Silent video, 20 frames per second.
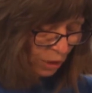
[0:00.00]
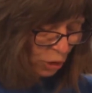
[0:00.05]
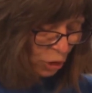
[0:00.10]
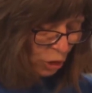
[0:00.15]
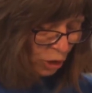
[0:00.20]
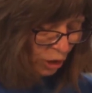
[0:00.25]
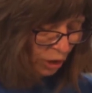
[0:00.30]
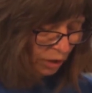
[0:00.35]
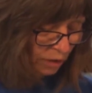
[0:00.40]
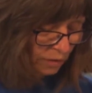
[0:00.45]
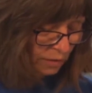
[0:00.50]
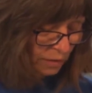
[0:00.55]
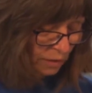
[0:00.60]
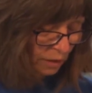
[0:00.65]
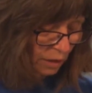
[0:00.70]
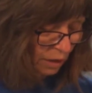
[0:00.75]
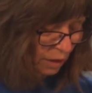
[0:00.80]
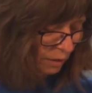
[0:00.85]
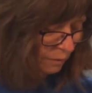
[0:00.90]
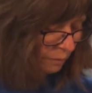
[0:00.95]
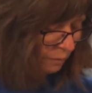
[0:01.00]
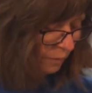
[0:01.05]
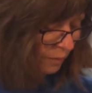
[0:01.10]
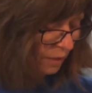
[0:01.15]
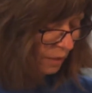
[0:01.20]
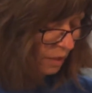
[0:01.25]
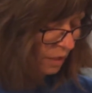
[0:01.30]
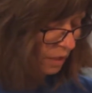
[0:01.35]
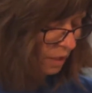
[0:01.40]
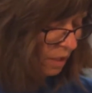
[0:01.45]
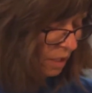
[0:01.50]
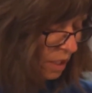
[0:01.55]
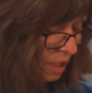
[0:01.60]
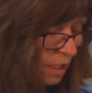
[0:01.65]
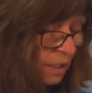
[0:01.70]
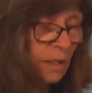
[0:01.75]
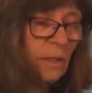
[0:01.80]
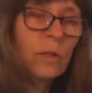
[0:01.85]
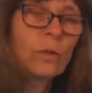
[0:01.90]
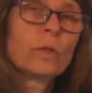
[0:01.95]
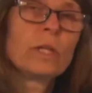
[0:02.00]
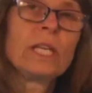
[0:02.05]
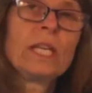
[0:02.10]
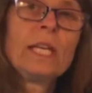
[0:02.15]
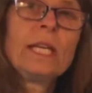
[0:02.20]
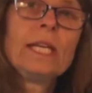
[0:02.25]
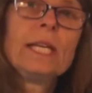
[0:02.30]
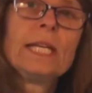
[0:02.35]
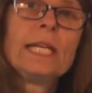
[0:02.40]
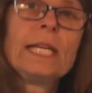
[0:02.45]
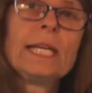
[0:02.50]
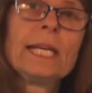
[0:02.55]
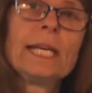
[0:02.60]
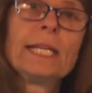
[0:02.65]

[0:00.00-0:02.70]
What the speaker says: chunks of the zucchini,